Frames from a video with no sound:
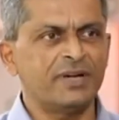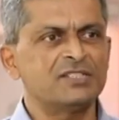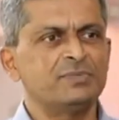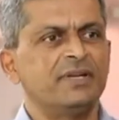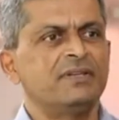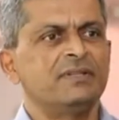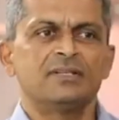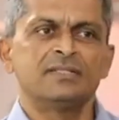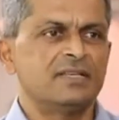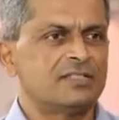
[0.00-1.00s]
participate in,
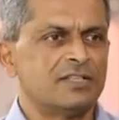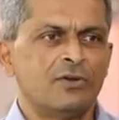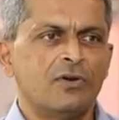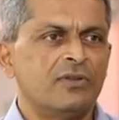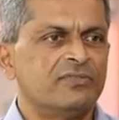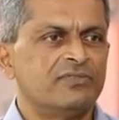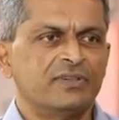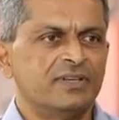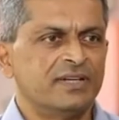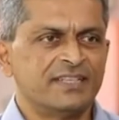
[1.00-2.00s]
there's, there's a lot of
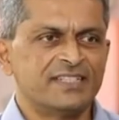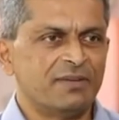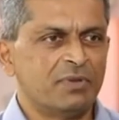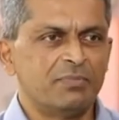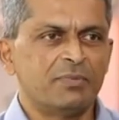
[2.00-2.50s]
uh, excitement.